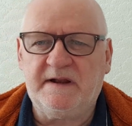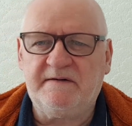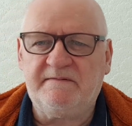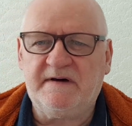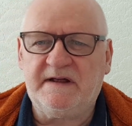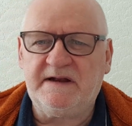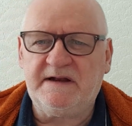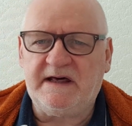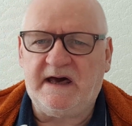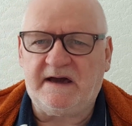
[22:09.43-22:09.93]

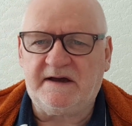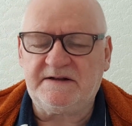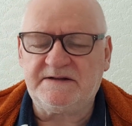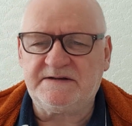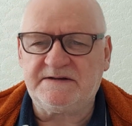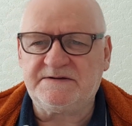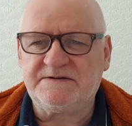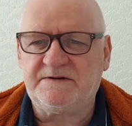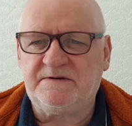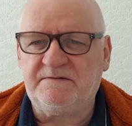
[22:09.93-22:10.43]
knack
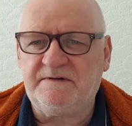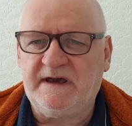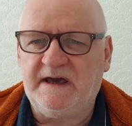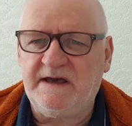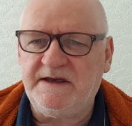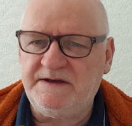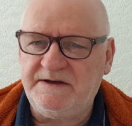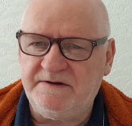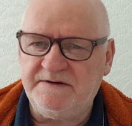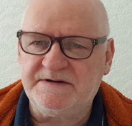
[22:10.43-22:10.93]
to sort of
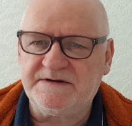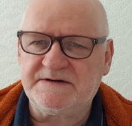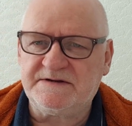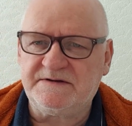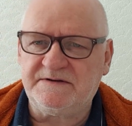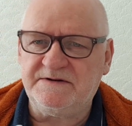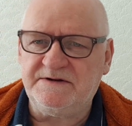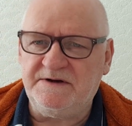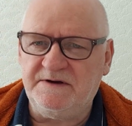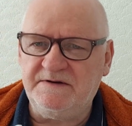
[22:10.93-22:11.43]
get used
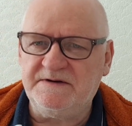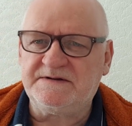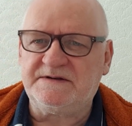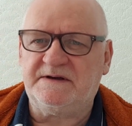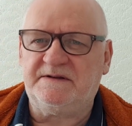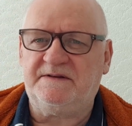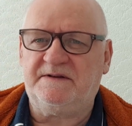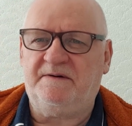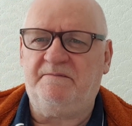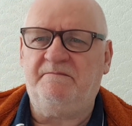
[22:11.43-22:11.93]
to
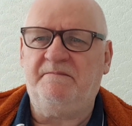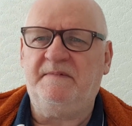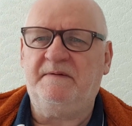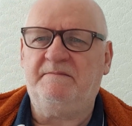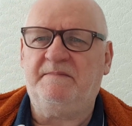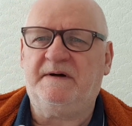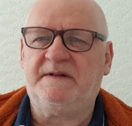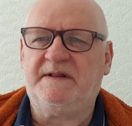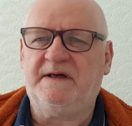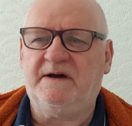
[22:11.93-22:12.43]
using them,
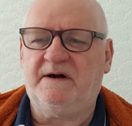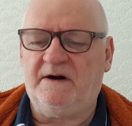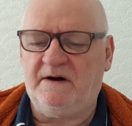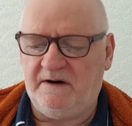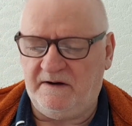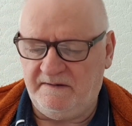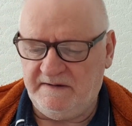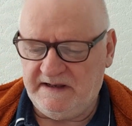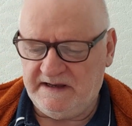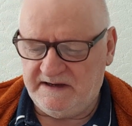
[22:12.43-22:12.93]
but they
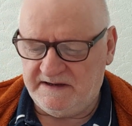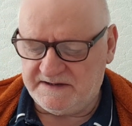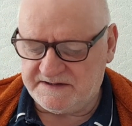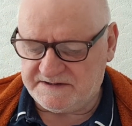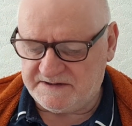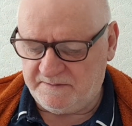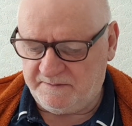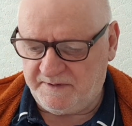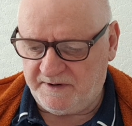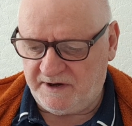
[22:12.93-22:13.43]
are
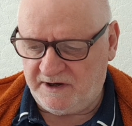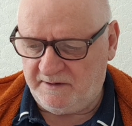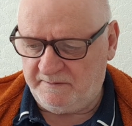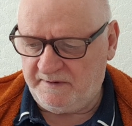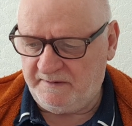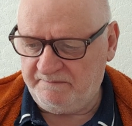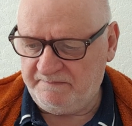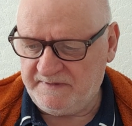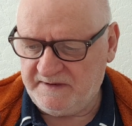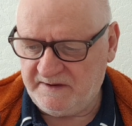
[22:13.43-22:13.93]
superb
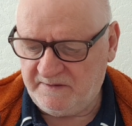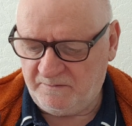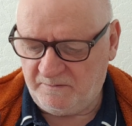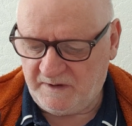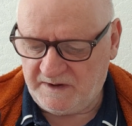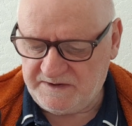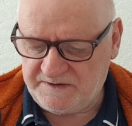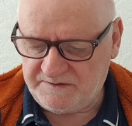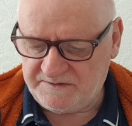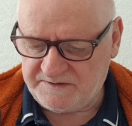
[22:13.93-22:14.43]

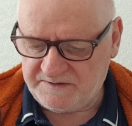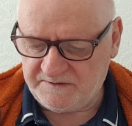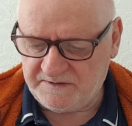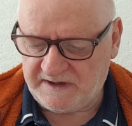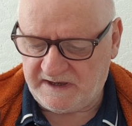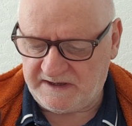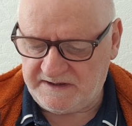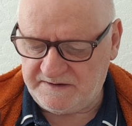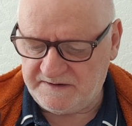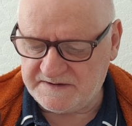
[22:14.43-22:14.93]
when you do
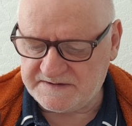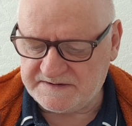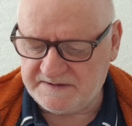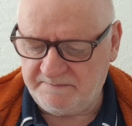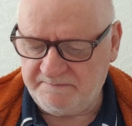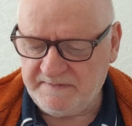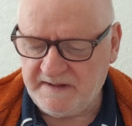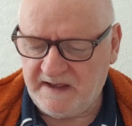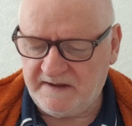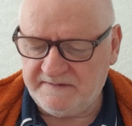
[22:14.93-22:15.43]
get use
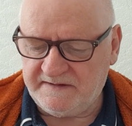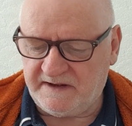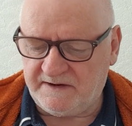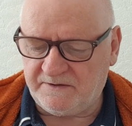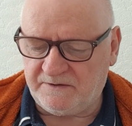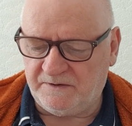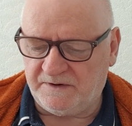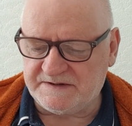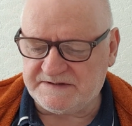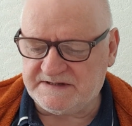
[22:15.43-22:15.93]
them. Then,
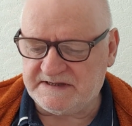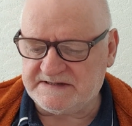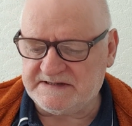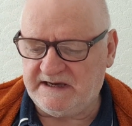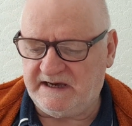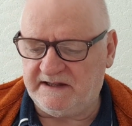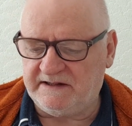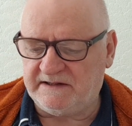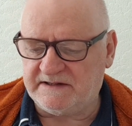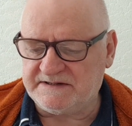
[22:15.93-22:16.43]
of course, there's
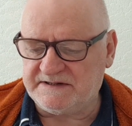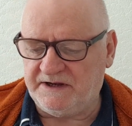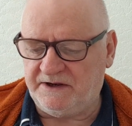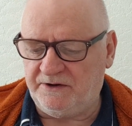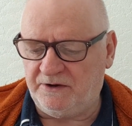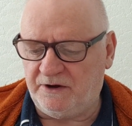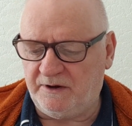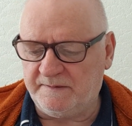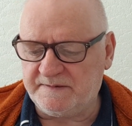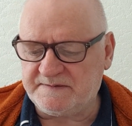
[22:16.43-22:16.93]
handles and
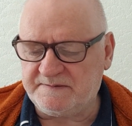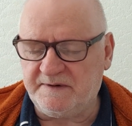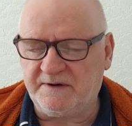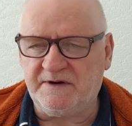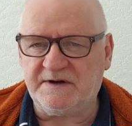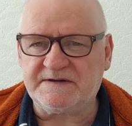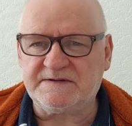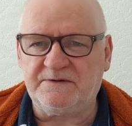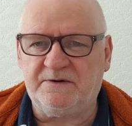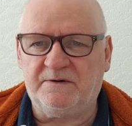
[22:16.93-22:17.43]
knobs,
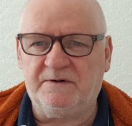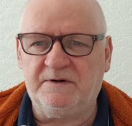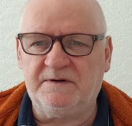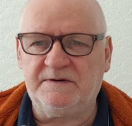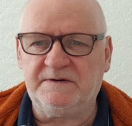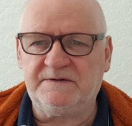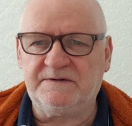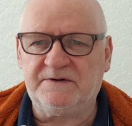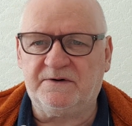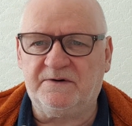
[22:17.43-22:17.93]
because all
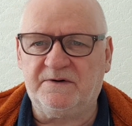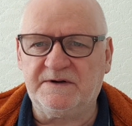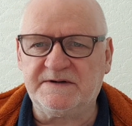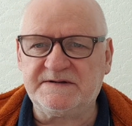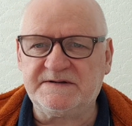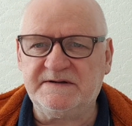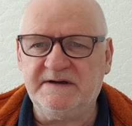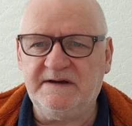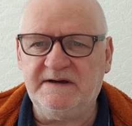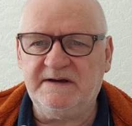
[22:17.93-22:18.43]

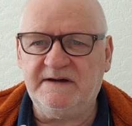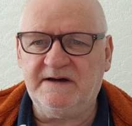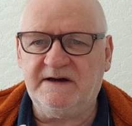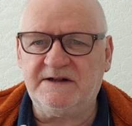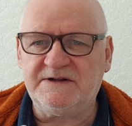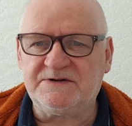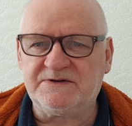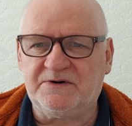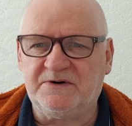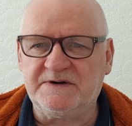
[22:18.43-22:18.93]
doors
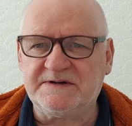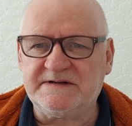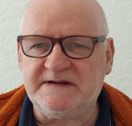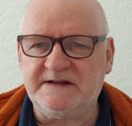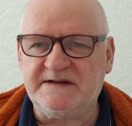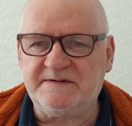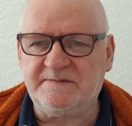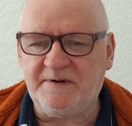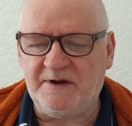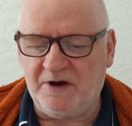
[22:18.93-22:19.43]
and drawers
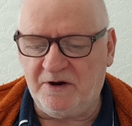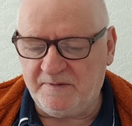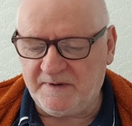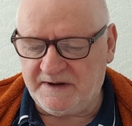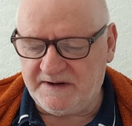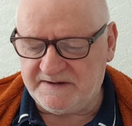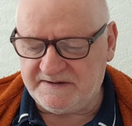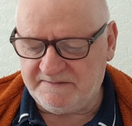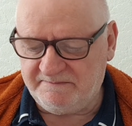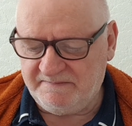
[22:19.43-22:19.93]
need to be
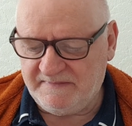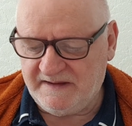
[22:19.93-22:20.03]
opened.